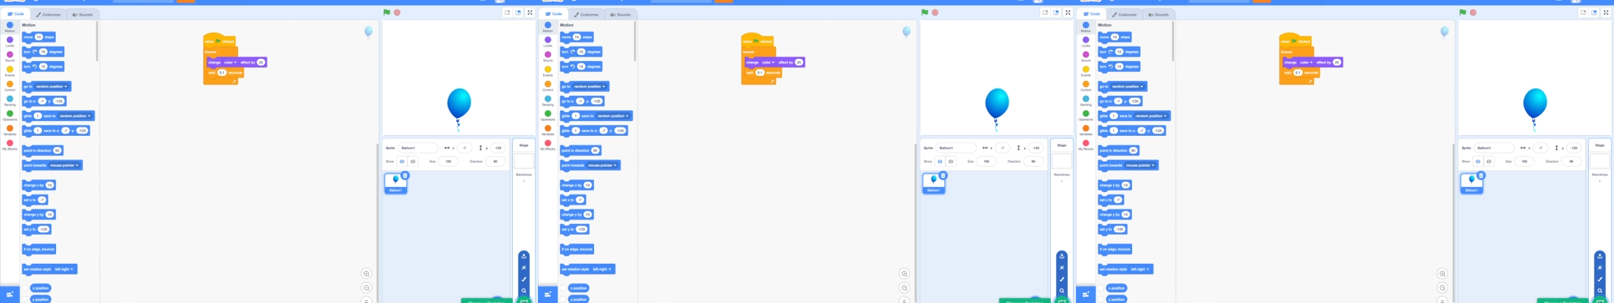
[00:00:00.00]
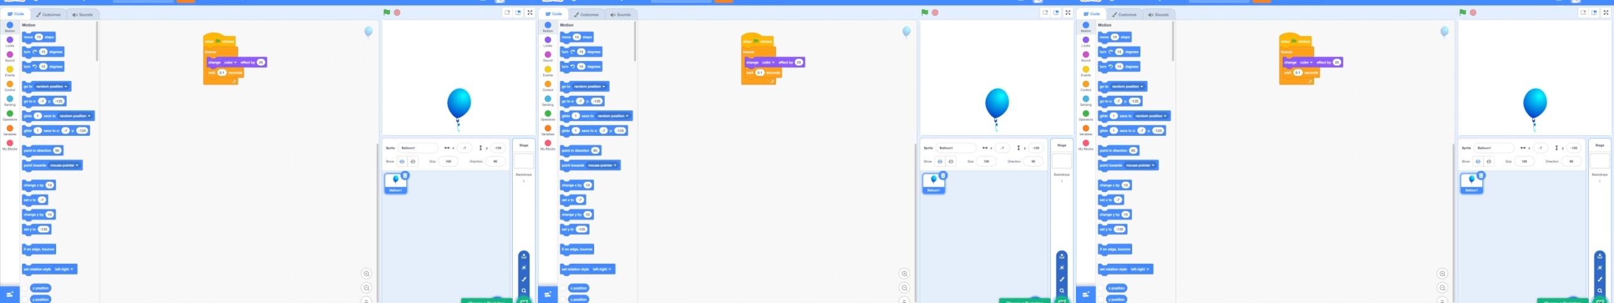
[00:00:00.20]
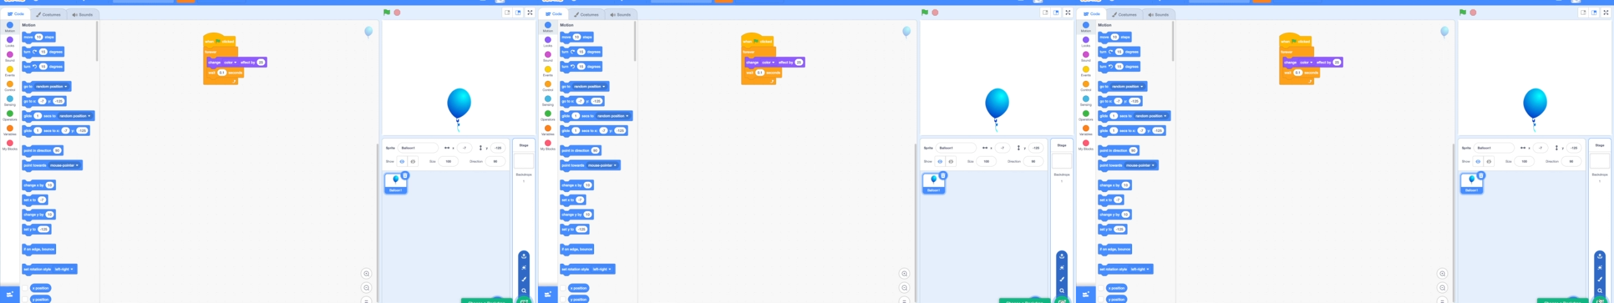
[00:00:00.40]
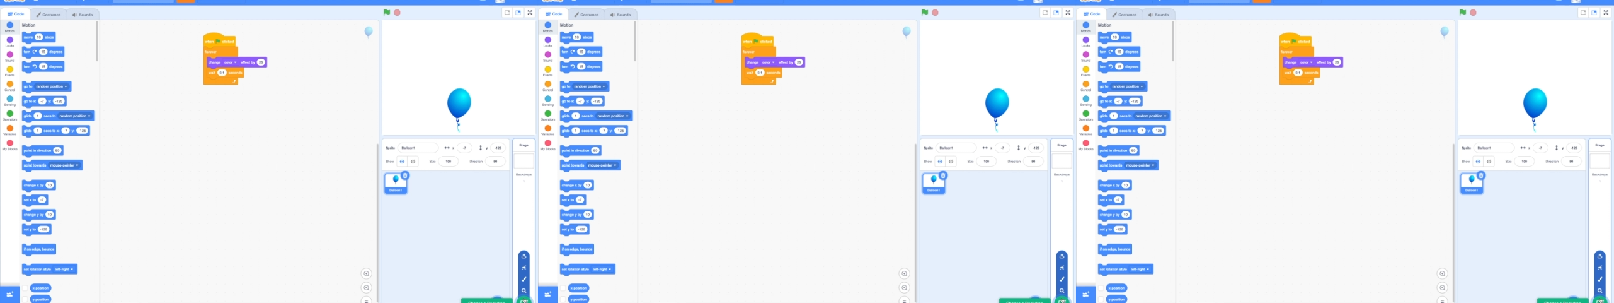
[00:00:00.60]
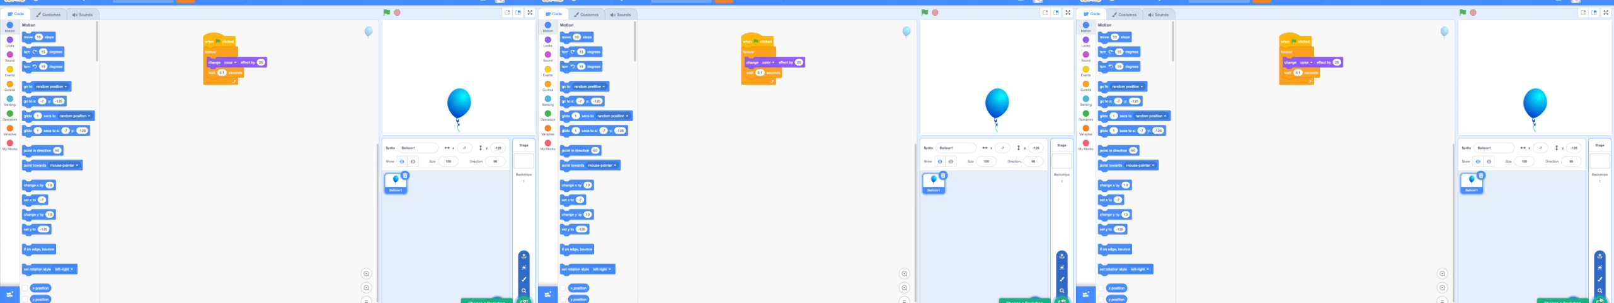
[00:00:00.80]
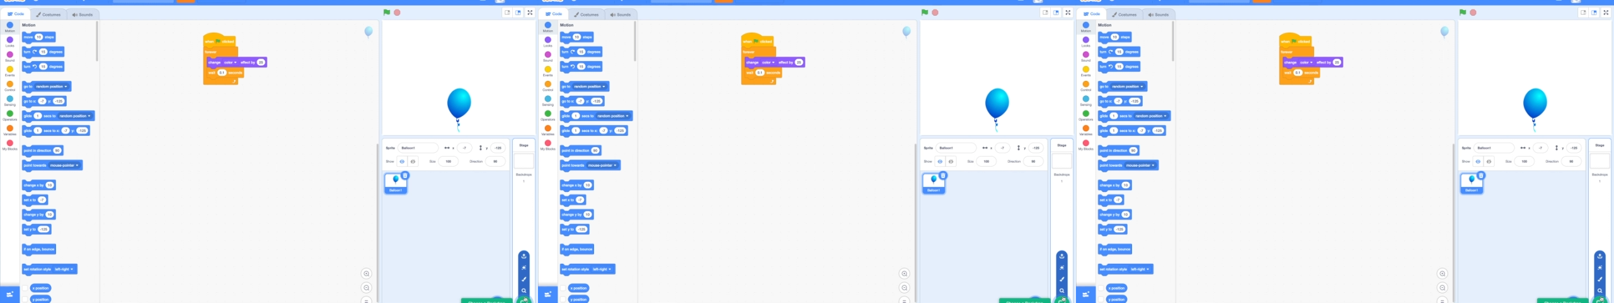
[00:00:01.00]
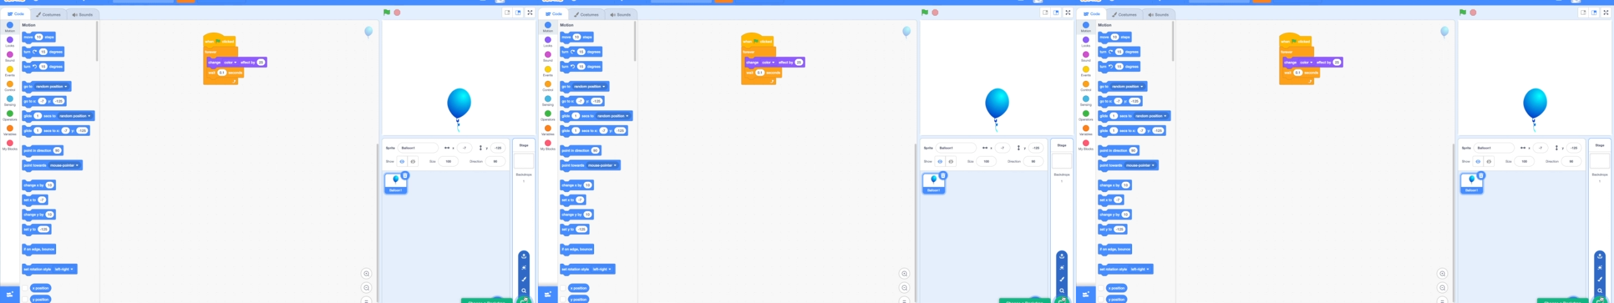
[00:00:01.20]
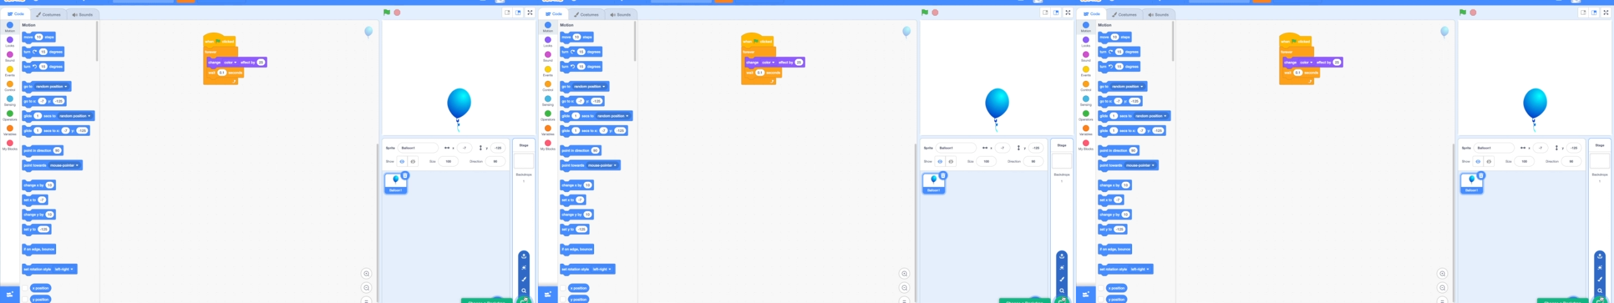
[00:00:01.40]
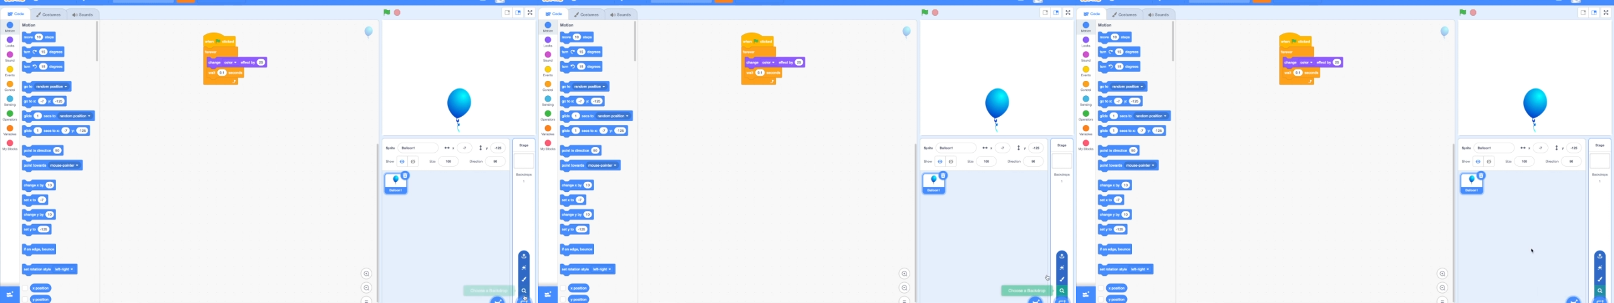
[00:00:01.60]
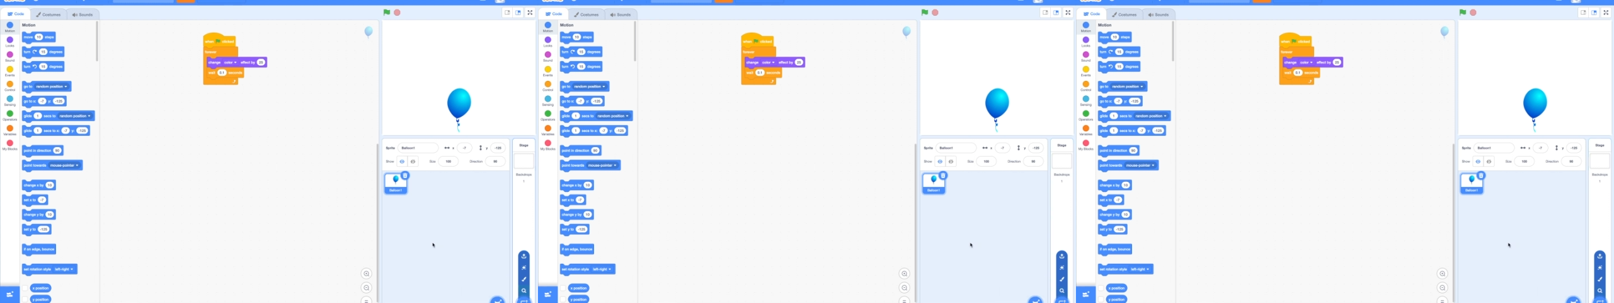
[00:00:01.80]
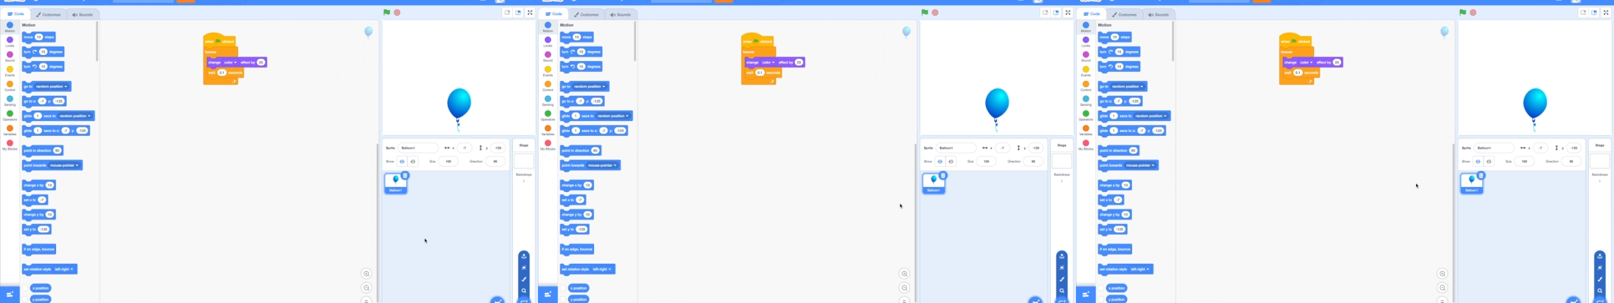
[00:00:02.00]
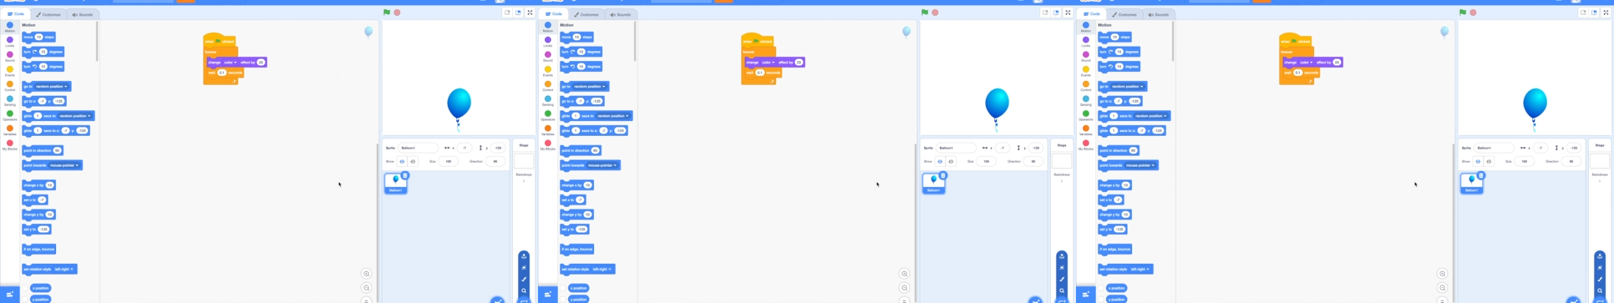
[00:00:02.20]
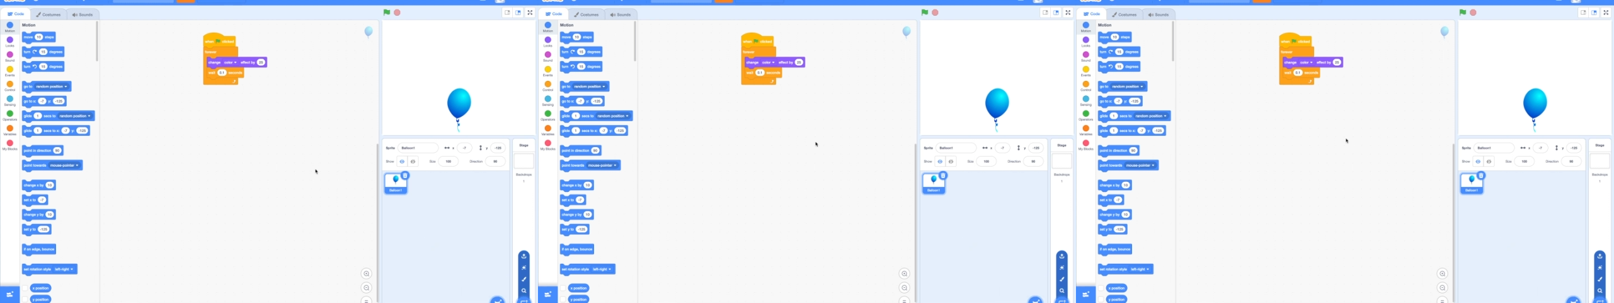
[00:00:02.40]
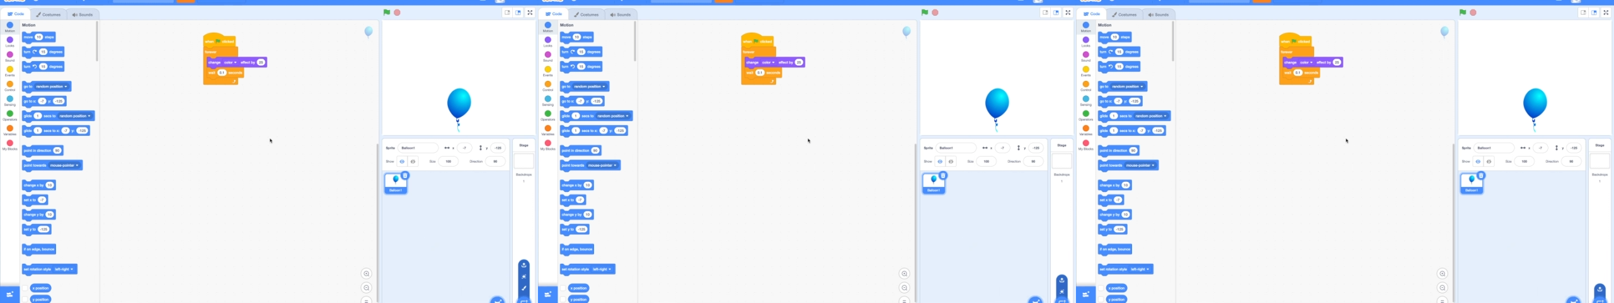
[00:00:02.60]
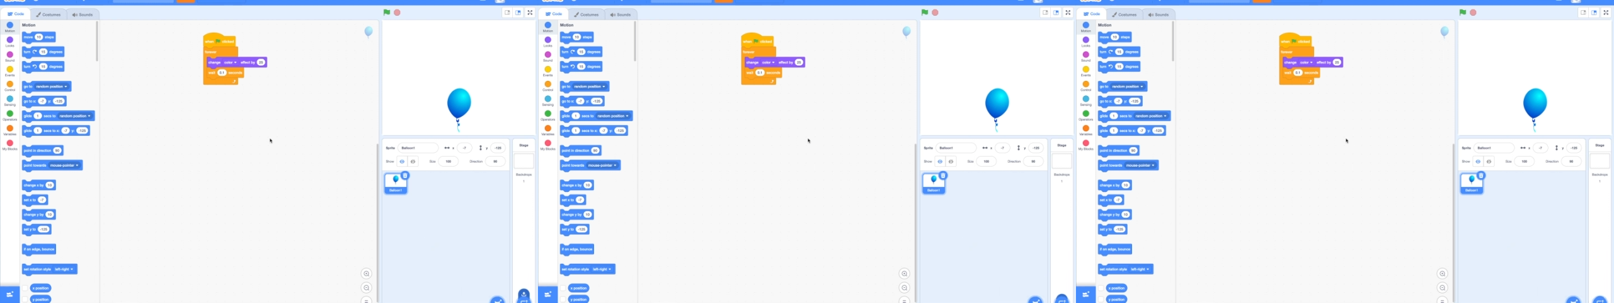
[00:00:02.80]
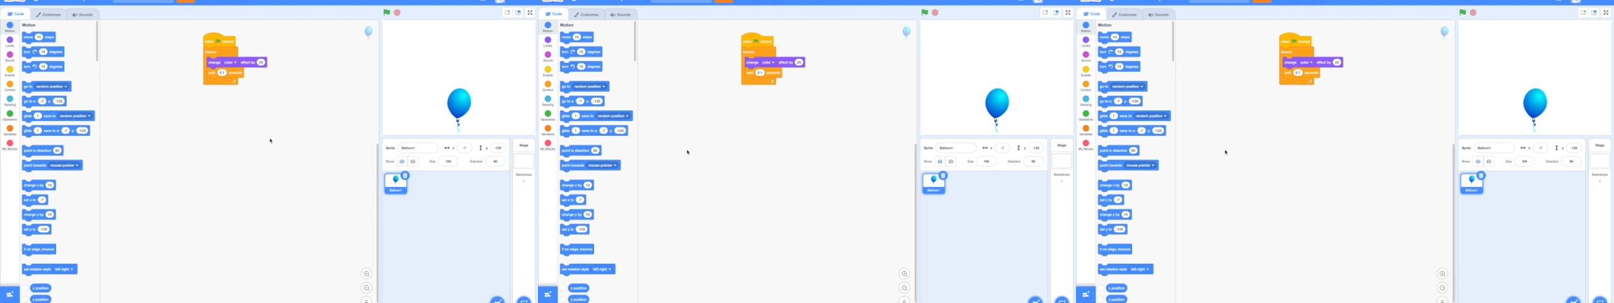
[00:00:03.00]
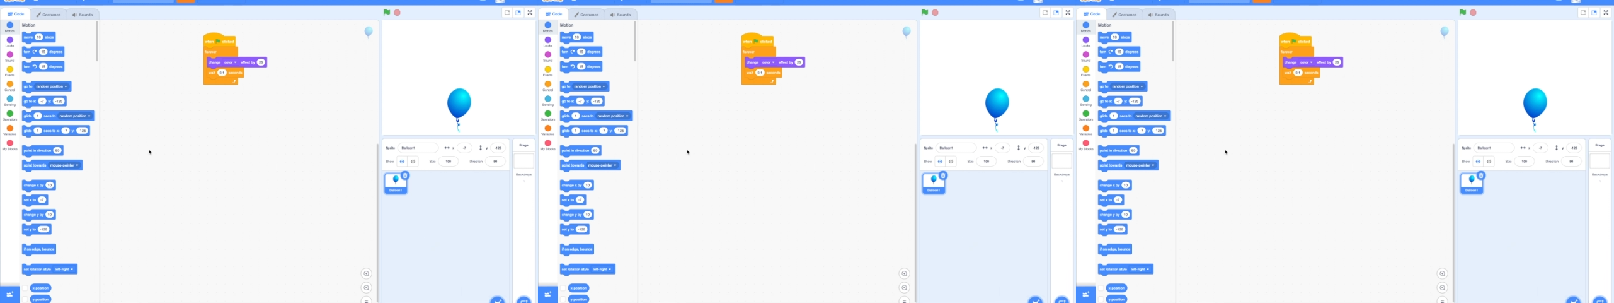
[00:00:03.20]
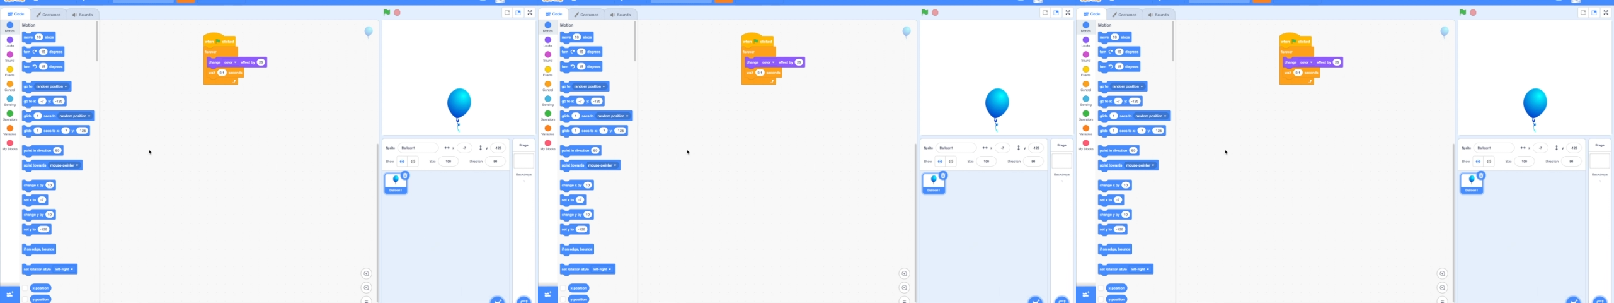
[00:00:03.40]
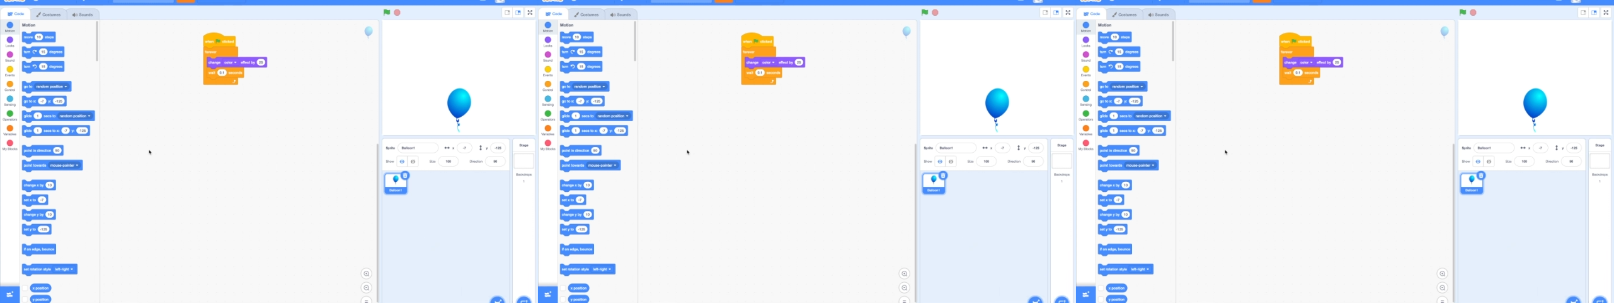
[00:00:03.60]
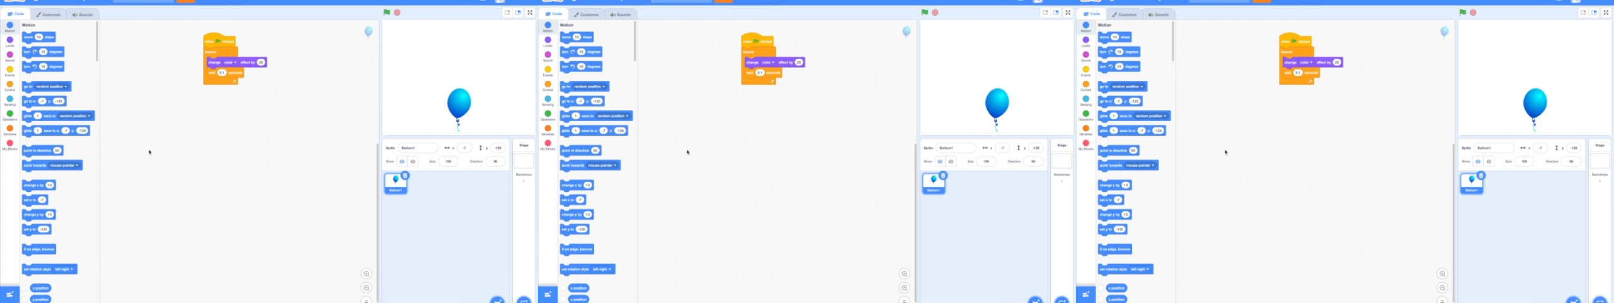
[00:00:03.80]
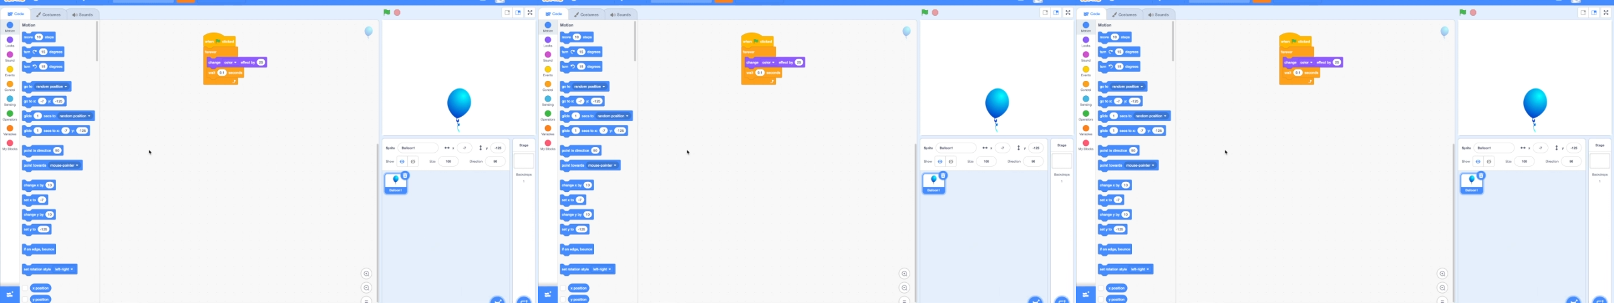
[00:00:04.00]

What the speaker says: Nobody's mouth can be seen.